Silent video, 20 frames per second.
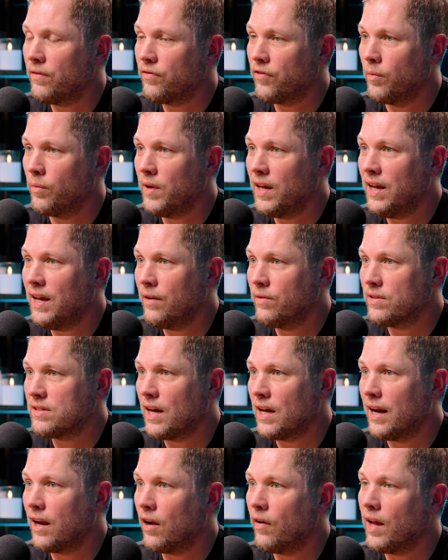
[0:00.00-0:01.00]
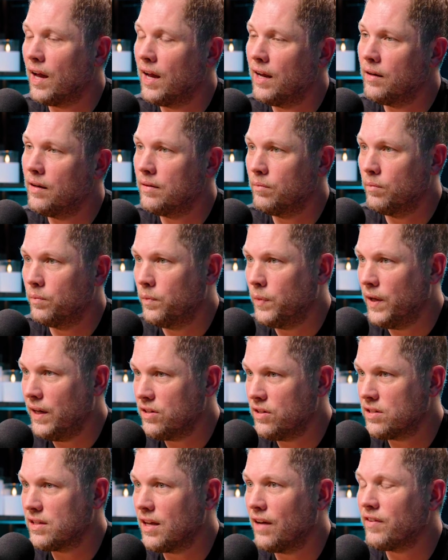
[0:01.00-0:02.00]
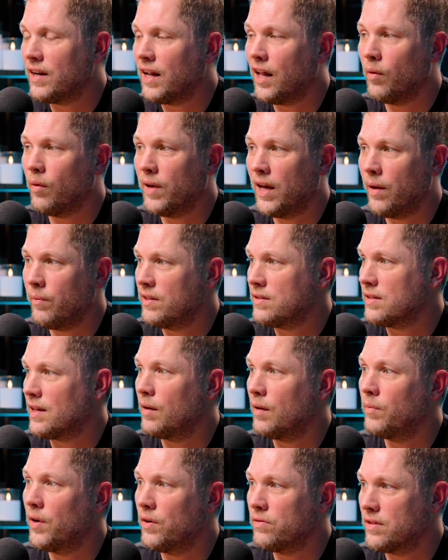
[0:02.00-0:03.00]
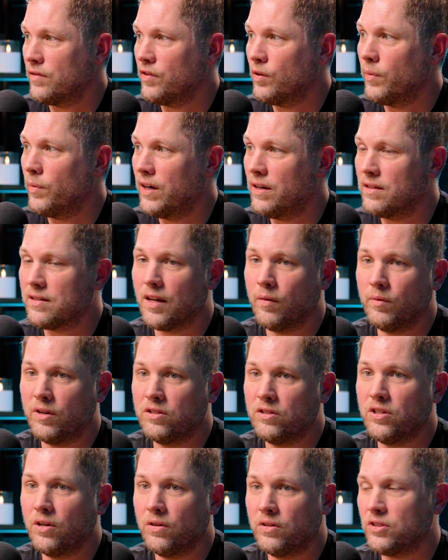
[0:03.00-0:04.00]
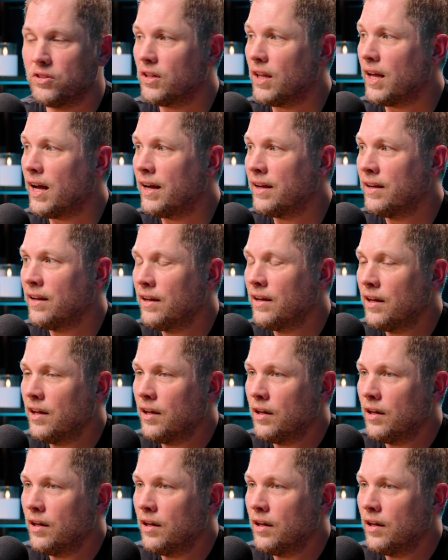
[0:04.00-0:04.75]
But for me, it was like, okay, beach stuff in Alabama, it's like most of your money's coming in June and July.